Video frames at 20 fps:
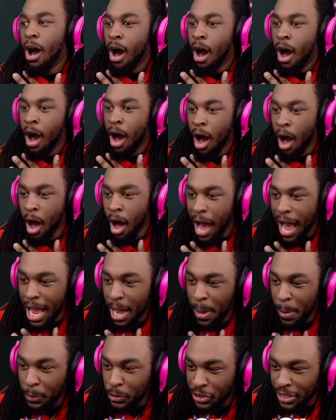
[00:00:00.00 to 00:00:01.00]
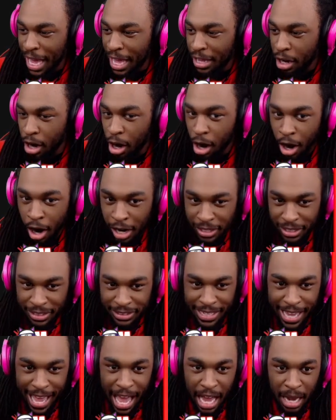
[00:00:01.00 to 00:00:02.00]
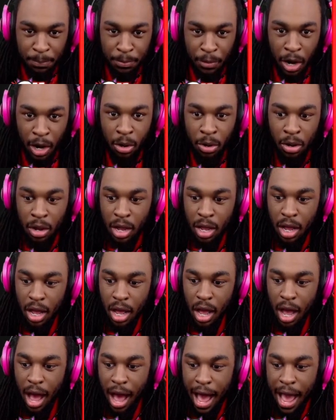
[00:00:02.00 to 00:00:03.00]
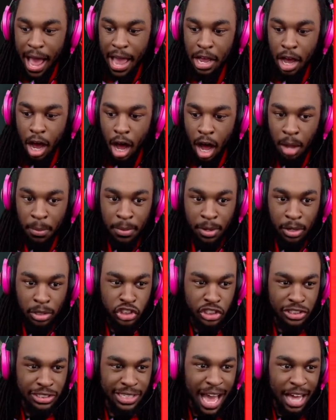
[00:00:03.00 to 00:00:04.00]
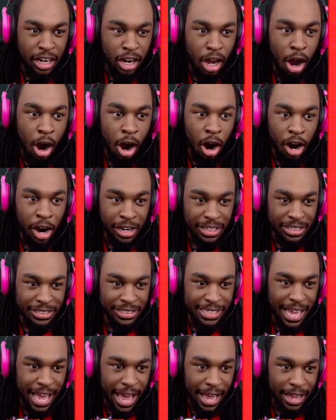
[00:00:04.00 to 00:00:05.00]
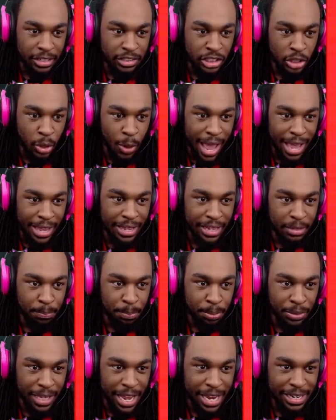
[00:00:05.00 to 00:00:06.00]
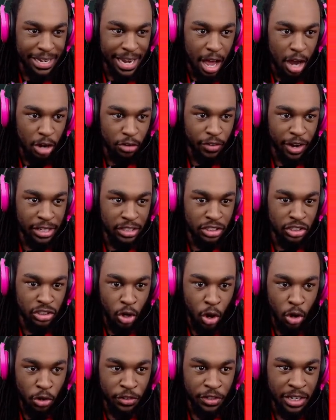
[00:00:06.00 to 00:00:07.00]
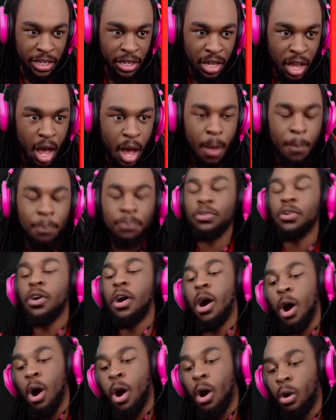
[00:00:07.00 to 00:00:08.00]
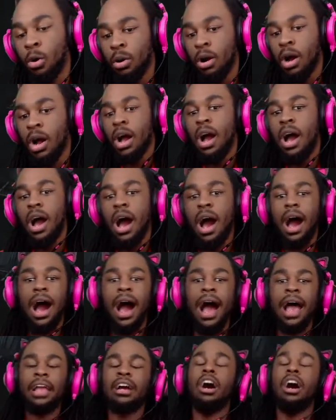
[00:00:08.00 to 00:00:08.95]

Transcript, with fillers: Oh, I almost just had a heart attack, bro. I almost just had a heart attack. So I can play now, right? Story? Bro, I